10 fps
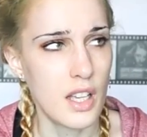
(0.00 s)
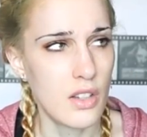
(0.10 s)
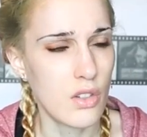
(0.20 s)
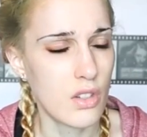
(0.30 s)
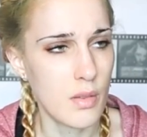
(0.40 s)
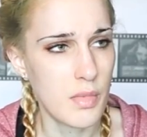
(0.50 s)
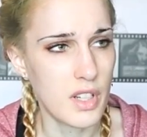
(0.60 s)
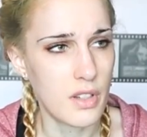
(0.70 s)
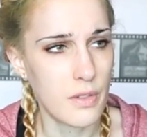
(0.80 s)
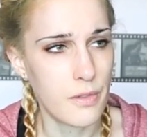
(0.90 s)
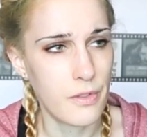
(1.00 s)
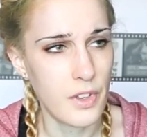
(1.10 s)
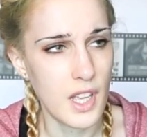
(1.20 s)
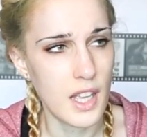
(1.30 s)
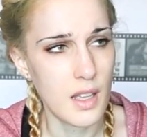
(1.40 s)
It's not so much
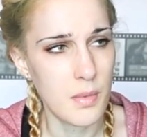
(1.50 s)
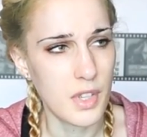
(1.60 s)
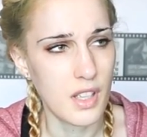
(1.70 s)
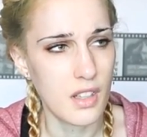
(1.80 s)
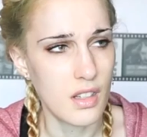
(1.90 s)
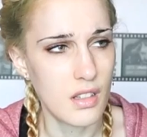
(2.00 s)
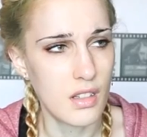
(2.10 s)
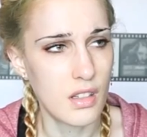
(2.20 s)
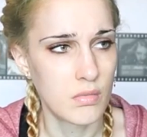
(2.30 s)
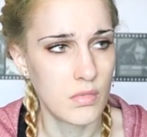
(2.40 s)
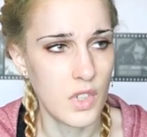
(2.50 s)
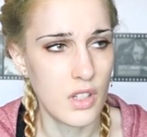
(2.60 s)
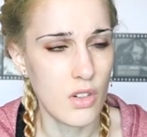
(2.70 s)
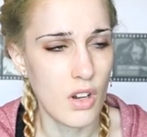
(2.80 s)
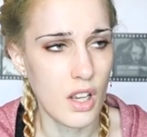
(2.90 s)
fear, because
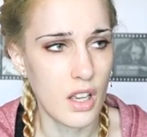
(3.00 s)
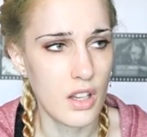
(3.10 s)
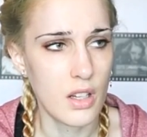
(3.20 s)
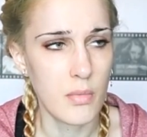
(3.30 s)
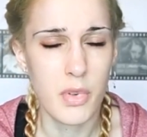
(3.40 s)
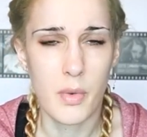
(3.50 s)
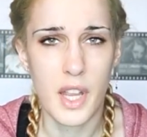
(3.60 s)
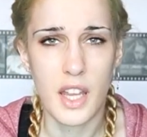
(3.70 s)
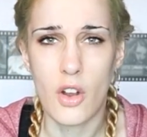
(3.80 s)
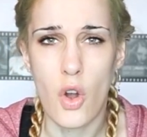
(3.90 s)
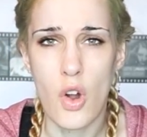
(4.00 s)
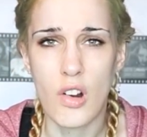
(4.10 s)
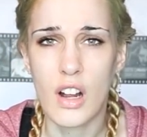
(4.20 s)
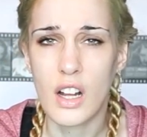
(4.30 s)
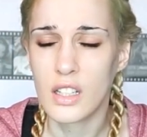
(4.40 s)
it's not like I jump away in
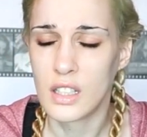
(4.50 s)
horror